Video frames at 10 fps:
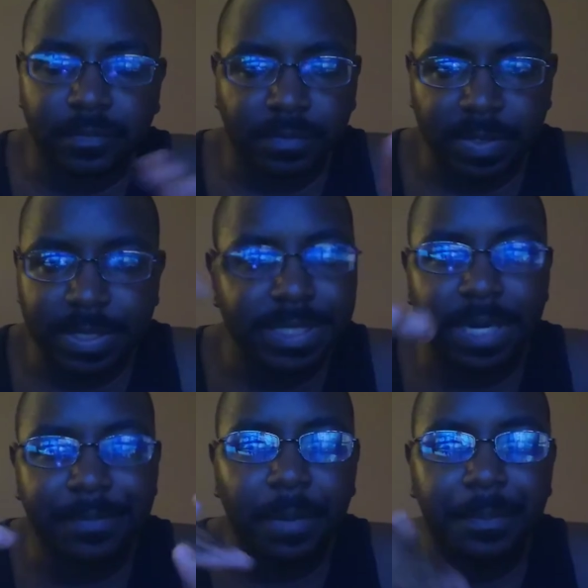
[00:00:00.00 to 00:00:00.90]
not
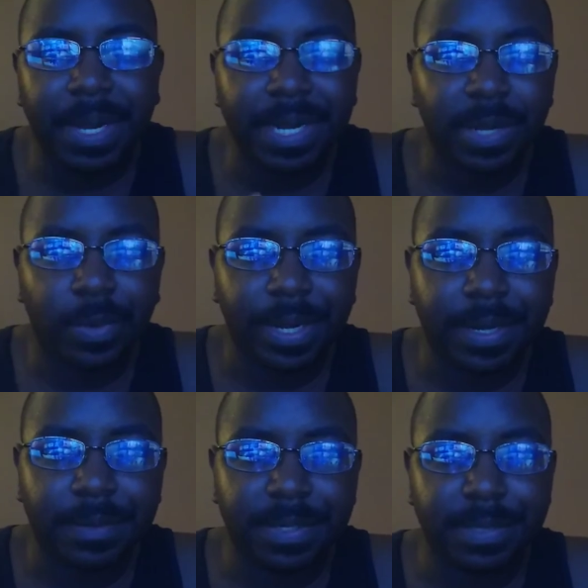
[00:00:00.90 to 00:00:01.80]
talking about body
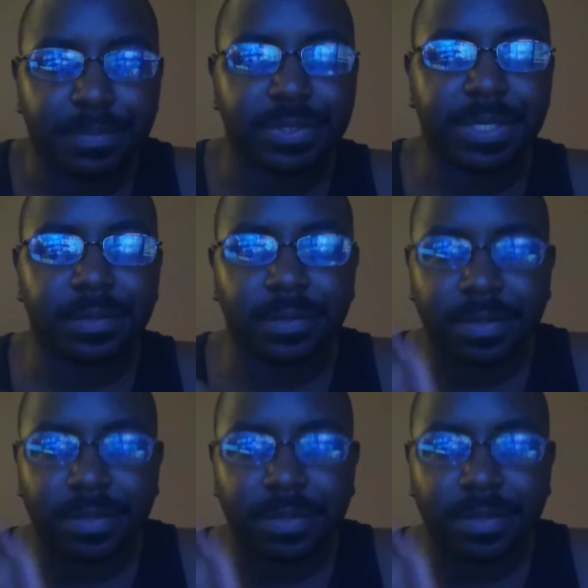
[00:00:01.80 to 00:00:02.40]
weight in particular,